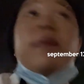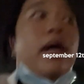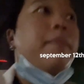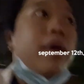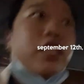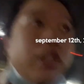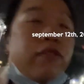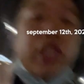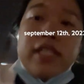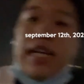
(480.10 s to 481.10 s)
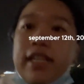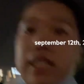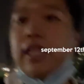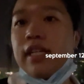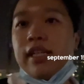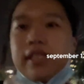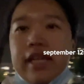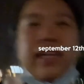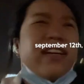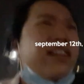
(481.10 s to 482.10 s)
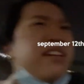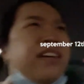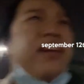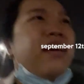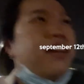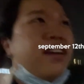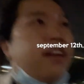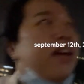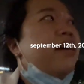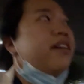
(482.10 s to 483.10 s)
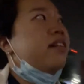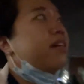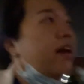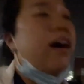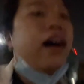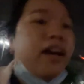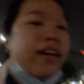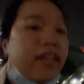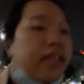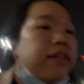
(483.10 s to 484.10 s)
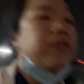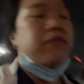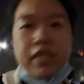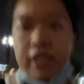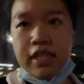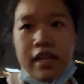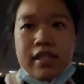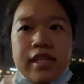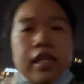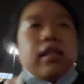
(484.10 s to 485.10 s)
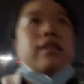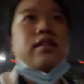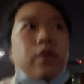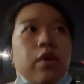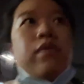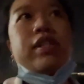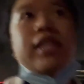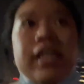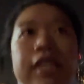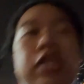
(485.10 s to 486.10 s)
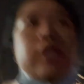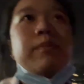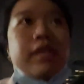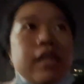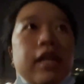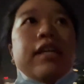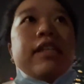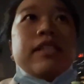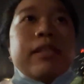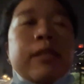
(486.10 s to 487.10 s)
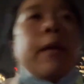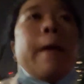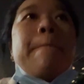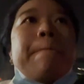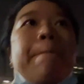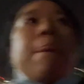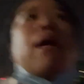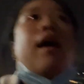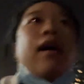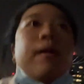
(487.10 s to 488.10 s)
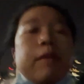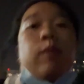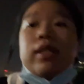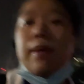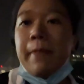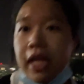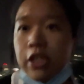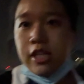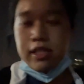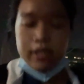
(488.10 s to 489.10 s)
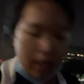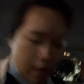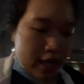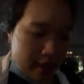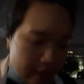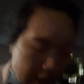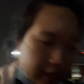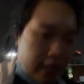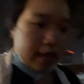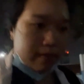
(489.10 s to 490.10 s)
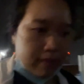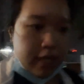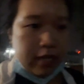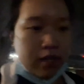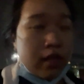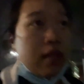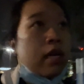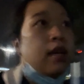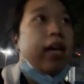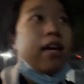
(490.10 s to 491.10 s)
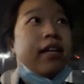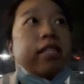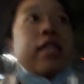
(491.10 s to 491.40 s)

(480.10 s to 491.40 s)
My shift just ended. It's like 9.15. I stayed a little over today just because um, there was a patient that came in and